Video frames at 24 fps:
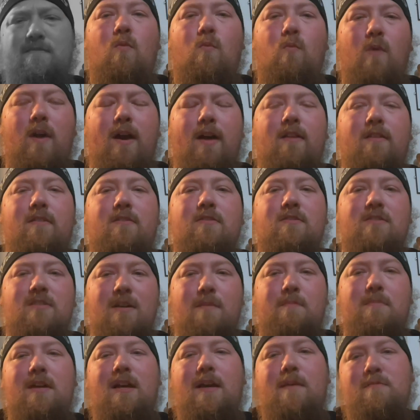Well,
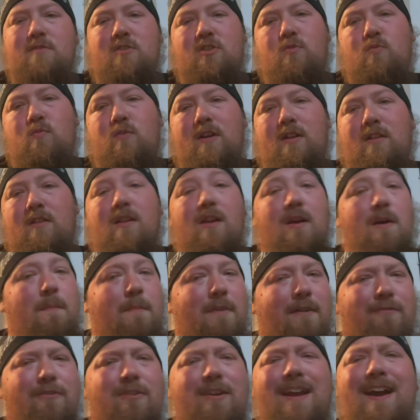sometimes you will,
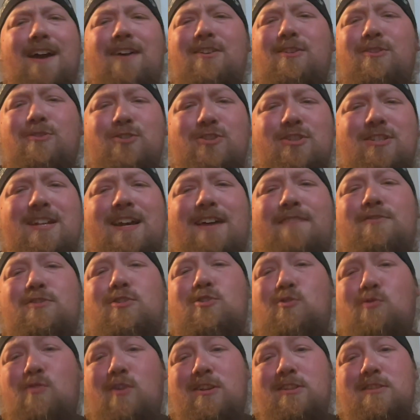but for now you'll just have to
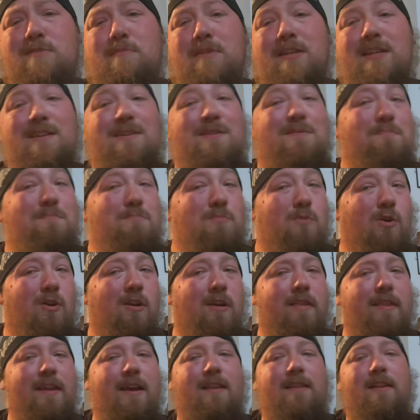trust me. More
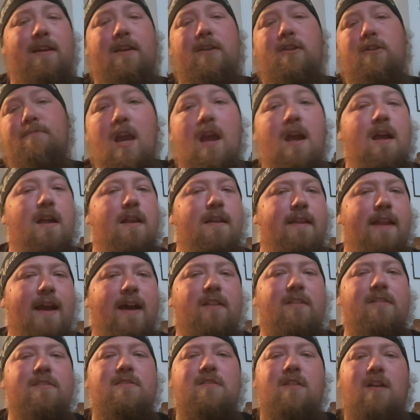on that later. Now
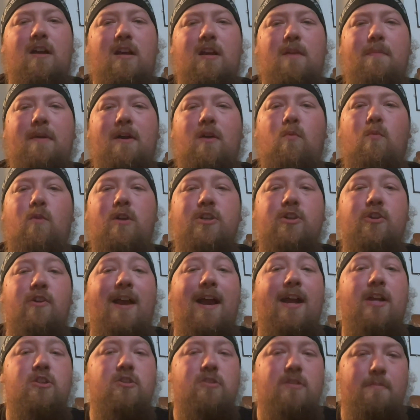let's talk about what you're
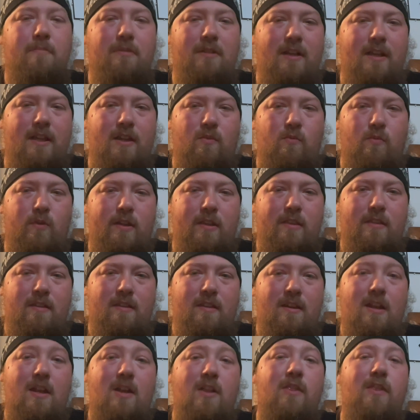actually playing with.
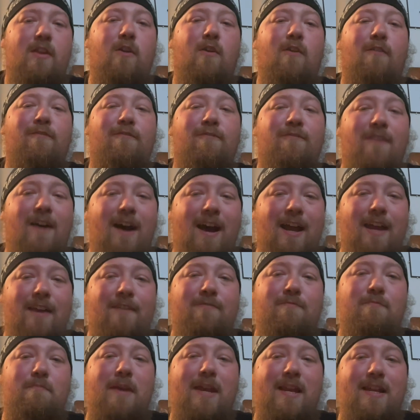There are
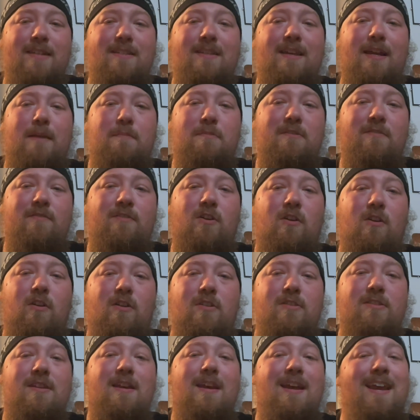5 main types of
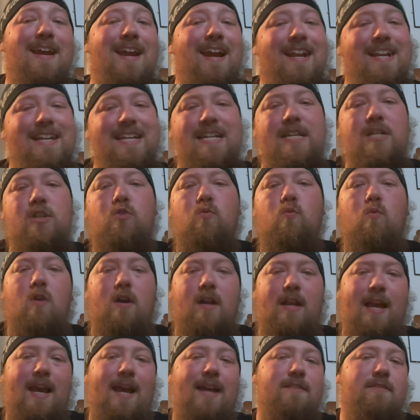cards, and each one
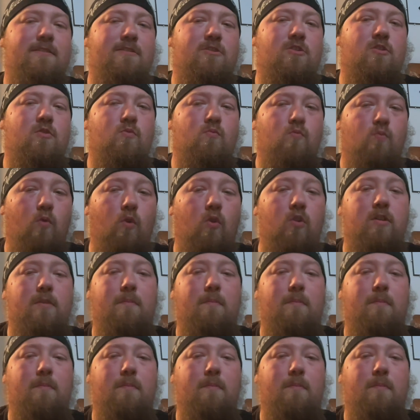has its own role to